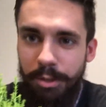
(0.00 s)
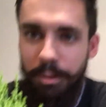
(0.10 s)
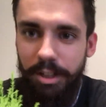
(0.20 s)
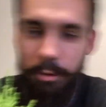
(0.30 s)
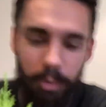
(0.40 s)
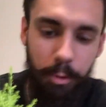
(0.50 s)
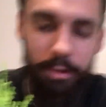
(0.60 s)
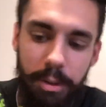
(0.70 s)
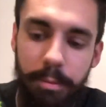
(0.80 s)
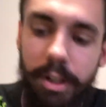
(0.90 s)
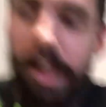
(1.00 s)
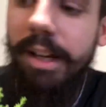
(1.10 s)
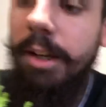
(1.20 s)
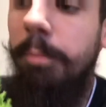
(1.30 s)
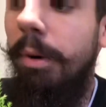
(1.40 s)
doing any work with him today,
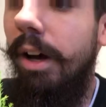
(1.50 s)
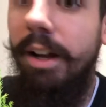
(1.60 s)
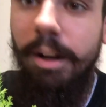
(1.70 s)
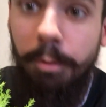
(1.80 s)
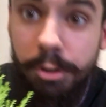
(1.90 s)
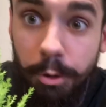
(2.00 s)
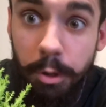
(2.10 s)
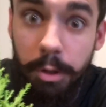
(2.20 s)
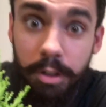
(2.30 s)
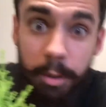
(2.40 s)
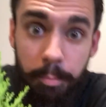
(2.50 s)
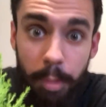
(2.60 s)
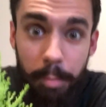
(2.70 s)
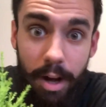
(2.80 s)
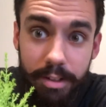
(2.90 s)
but I'll show you
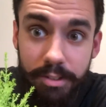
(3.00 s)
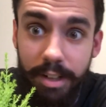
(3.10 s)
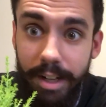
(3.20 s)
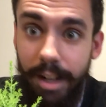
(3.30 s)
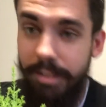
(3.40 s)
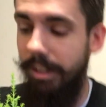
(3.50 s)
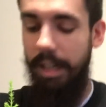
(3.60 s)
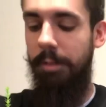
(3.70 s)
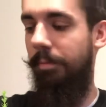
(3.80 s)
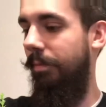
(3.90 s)
my pots that I got today.